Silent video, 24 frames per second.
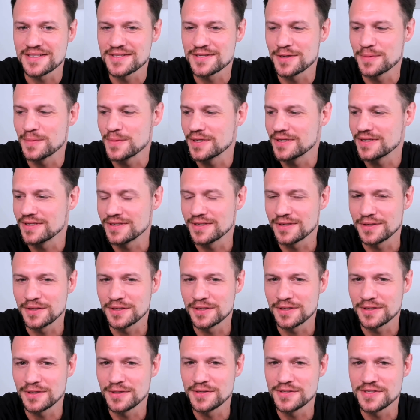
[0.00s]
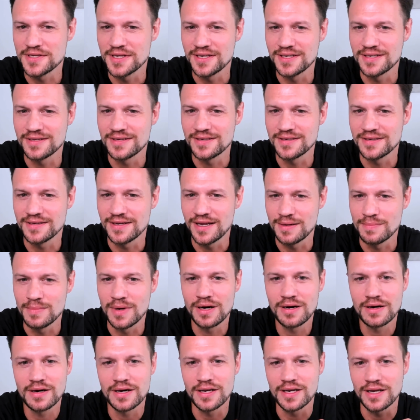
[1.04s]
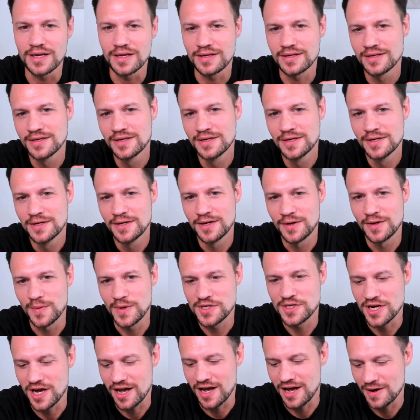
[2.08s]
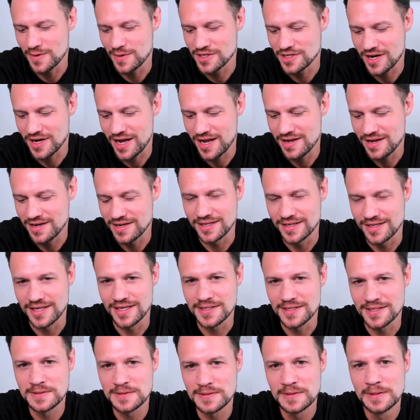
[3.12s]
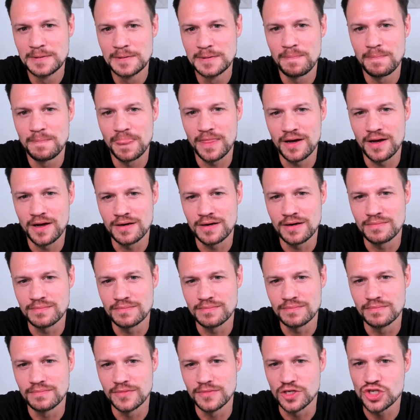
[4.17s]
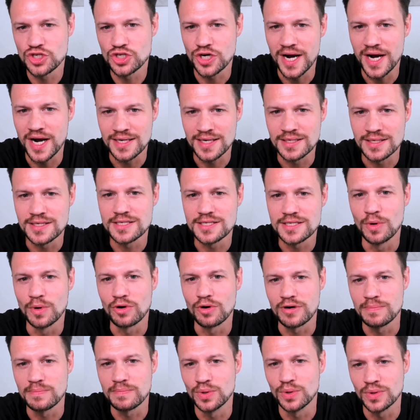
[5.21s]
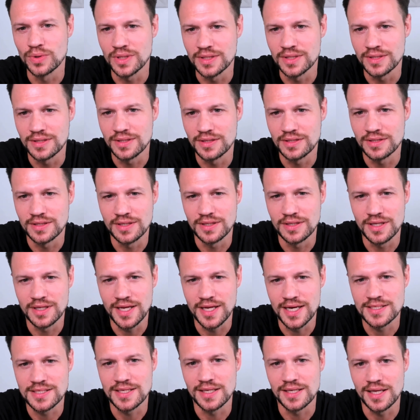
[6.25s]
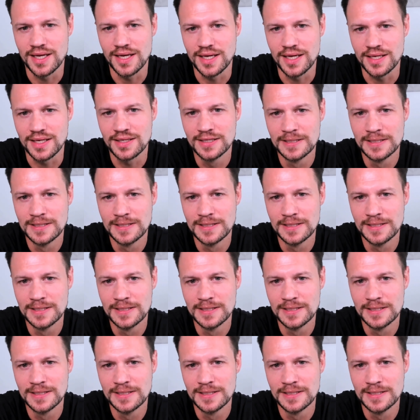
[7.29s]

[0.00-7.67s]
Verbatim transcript: someone uh, who's in in marketing, which I which I heard as um, the trend is more important than the SLA.